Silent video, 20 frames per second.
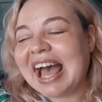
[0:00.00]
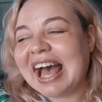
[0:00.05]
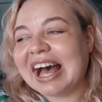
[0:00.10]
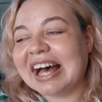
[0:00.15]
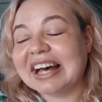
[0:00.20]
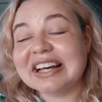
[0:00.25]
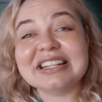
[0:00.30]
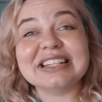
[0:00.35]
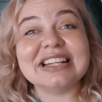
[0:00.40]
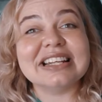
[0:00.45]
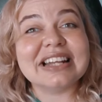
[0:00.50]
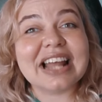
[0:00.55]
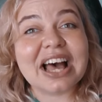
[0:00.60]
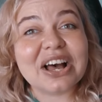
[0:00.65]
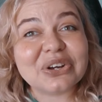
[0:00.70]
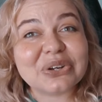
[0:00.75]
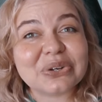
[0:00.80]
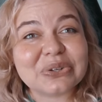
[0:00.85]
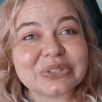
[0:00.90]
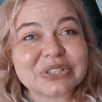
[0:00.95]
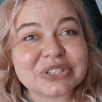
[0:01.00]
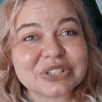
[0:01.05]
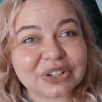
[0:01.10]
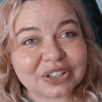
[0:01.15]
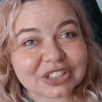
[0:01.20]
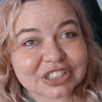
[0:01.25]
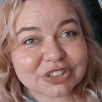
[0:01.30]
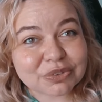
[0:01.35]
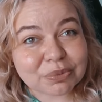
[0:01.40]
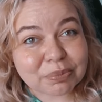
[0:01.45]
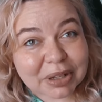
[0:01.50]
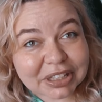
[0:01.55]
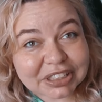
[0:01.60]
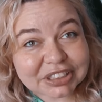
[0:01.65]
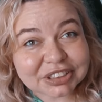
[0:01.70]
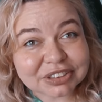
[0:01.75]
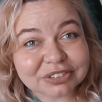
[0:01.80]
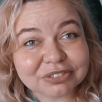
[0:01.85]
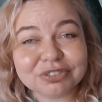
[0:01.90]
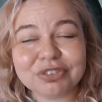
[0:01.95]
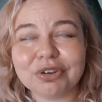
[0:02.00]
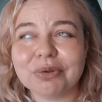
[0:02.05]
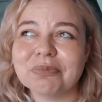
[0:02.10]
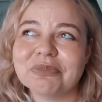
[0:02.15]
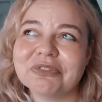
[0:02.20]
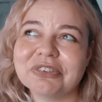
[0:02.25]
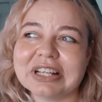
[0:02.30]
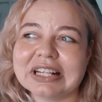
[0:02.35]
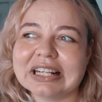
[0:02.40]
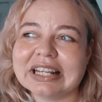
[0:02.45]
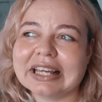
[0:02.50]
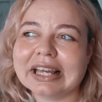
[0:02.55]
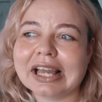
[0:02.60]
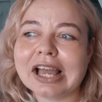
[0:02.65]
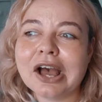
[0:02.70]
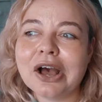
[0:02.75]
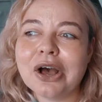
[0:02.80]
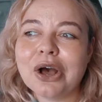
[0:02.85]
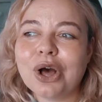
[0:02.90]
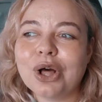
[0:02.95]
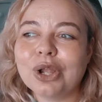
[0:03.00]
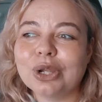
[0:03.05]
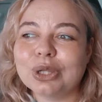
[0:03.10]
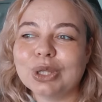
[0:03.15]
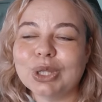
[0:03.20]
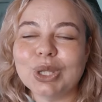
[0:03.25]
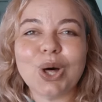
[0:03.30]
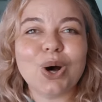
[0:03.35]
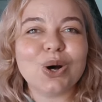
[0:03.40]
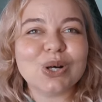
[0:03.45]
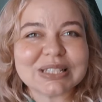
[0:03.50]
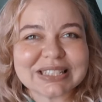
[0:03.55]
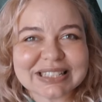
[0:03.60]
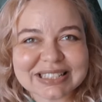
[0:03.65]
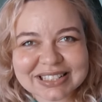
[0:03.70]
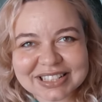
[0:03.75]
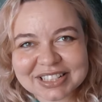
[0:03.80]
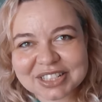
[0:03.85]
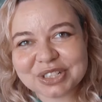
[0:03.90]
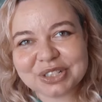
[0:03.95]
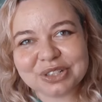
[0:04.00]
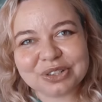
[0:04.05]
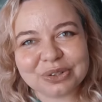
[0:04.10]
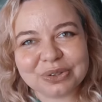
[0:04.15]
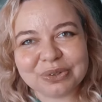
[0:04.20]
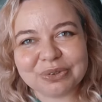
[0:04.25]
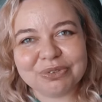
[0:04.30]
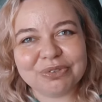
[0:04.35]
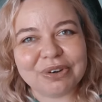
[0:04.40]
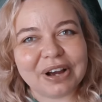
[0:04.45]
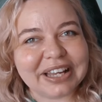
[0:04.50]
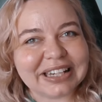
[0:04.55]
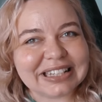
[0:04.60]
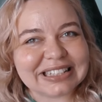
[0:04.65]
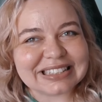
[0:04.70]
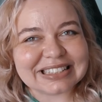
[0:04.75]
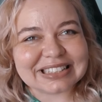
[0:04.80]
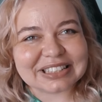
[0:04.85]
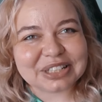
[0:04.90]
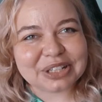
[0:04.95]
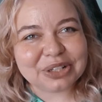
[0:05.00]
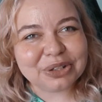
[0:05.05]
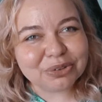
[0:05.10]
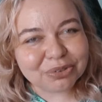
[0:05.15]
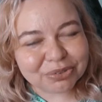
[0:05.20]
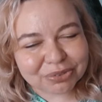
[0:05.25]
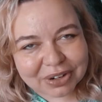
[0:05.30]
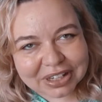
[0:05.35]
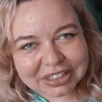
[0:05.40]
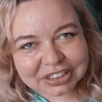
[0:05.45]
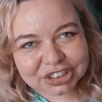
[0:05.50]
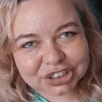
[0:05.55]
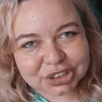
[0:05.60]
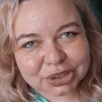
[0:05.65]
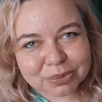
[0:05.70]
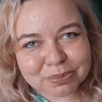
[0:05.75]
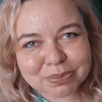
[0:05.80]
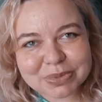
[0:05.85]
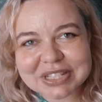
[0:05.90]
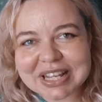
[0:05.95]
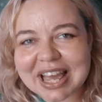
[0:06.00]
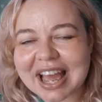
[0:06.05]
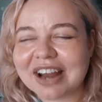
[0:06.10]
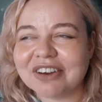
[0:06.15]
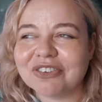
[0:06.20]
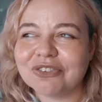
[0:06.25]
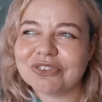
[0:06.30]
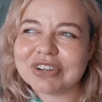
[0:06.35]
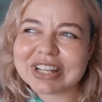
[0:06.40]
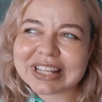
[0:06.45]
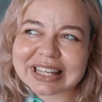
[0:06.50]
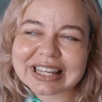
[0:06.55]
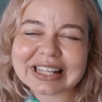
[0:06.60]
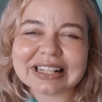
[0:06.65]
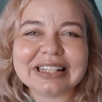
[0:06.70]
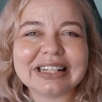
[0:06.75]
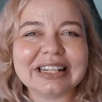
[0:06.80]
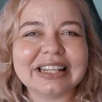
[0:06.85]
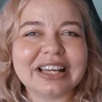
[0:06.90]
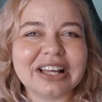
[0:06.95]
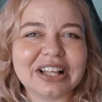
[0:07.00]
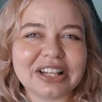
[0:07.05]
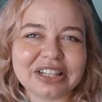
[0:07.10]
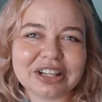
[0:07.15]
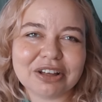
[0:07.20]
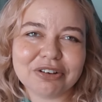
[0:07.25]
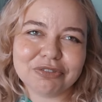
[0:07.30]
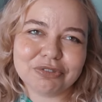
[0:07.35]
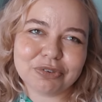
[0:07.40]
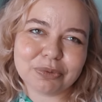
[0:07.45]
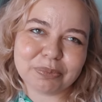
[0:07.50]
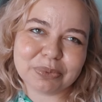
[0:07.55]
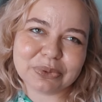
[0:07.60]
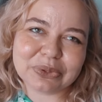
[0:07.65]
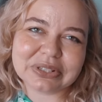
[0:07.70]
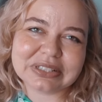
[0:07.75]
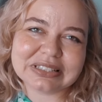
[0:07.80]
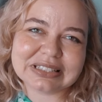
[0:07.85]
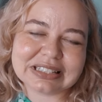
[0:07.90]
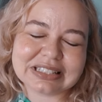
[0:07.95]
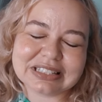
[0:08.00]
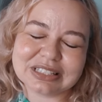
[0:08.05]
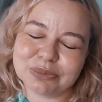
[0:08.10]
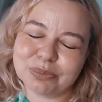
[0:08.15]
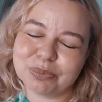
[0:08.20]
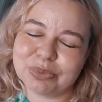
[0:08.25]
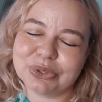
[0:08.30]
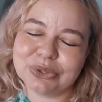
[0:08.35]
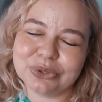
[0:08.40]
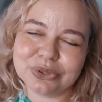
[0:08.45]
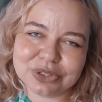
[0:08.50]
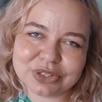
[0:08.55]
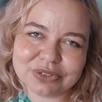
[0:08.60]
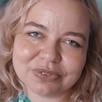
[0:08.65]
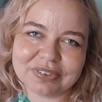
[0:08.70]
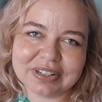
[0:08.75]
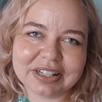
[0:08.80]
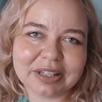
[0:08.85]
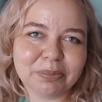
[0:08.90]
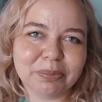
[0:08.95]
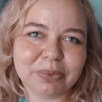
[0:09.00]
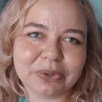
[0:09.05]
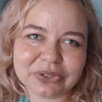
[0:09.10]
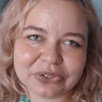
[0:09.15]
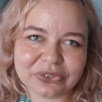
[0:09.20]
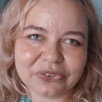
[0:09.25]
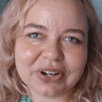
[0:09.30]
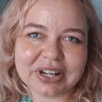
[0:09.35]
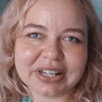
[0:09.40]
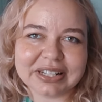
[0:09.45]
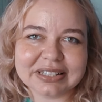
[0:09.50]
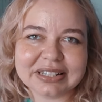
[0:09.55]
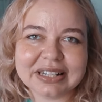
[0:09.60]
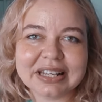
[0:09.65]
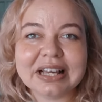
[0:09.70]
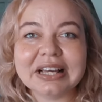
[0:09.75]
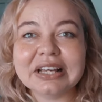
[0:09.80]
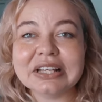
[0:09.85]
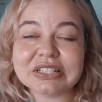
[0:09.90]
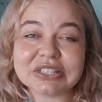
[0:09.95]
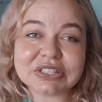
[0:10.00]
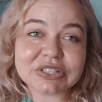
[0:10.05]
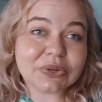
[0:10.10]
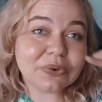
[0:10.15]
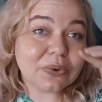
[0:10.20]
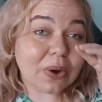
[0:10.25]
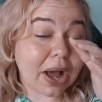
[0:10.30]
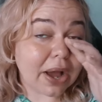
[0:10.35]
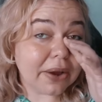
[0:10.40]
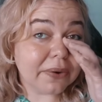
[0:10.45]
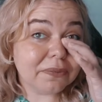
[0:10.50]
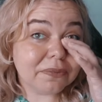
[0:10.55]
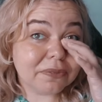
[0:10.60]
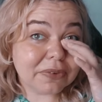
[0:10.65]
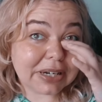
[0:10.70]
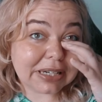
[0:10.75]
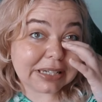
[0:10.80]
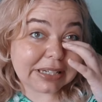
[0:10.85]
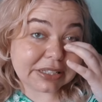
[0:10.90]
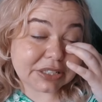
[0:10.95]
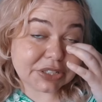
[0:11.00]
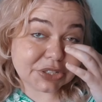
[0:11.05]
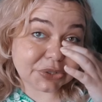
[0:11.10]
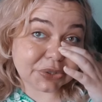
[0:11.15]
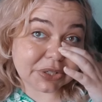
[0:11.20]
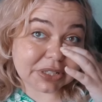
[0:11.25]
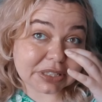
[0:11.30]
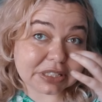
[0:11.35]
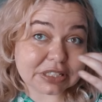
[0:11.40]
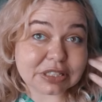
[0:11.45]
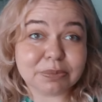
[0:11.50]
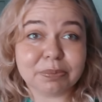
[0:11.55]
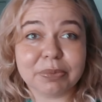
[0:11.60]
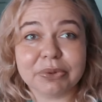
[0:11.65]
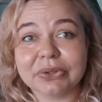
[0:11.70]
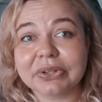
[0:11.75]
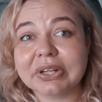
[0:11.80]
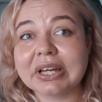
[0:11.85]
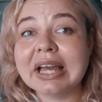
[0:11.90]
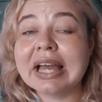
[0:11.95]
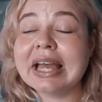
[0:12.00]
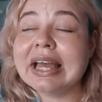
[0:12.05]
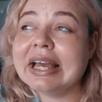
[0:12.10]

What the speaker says: Nanako's transformation from feeling lost to finding new friendships and rekindling her love for books is beautifully portrayed. So I really enjoyed this book.